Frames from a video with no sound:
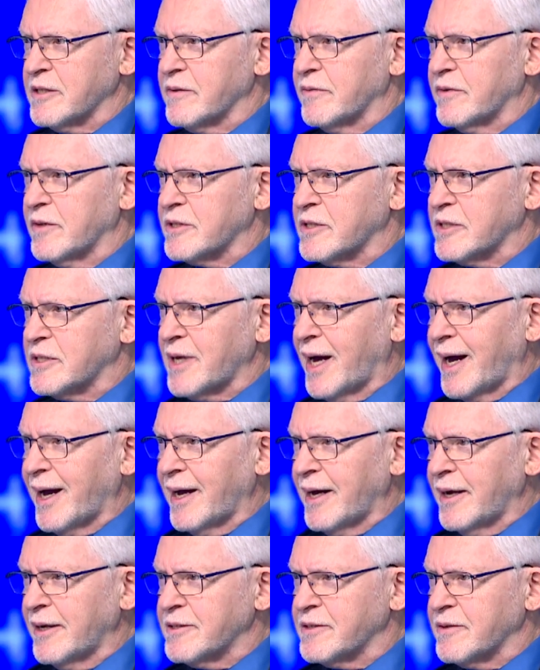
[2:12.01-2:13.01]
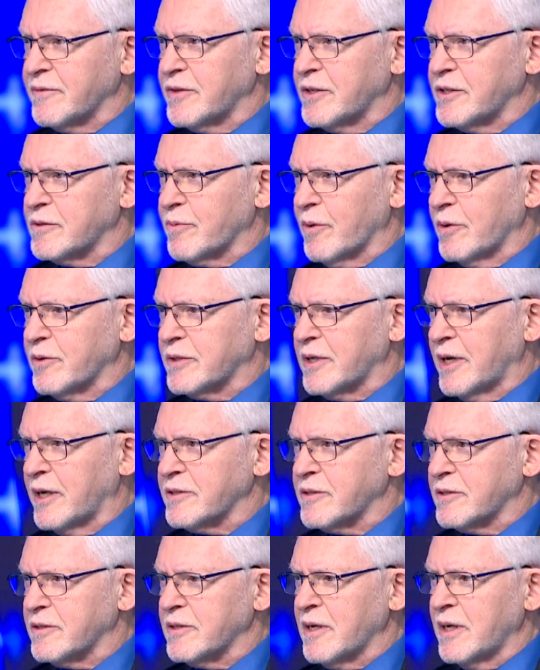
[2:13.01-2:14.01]
of the size of these
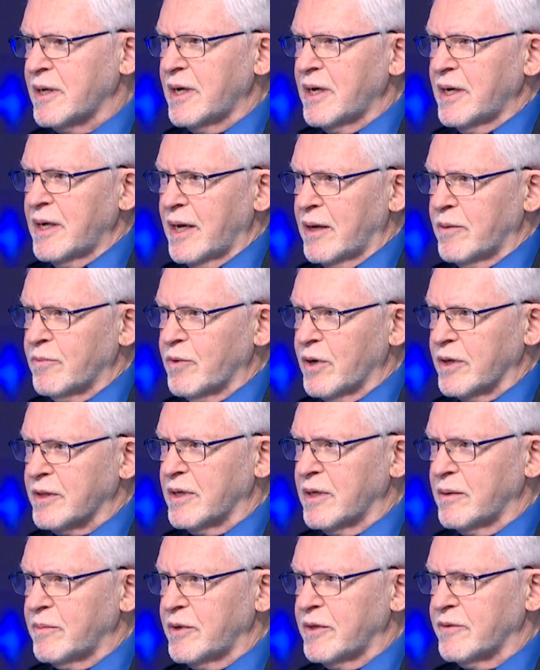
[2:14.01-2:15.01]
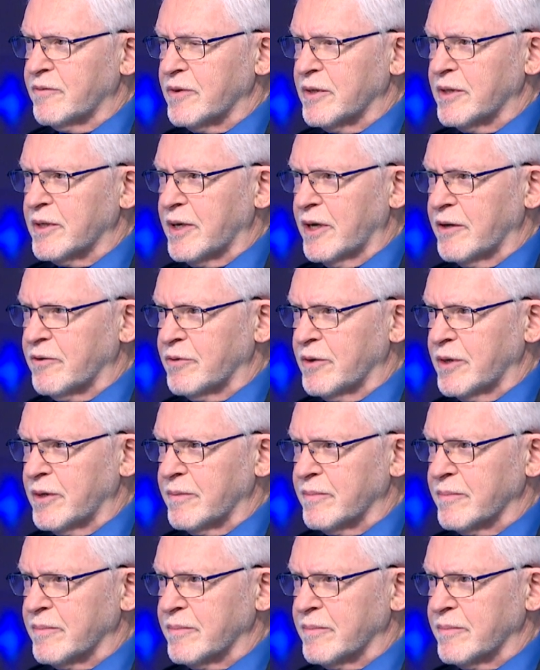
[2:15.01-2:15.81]
protests and what they mean for the country.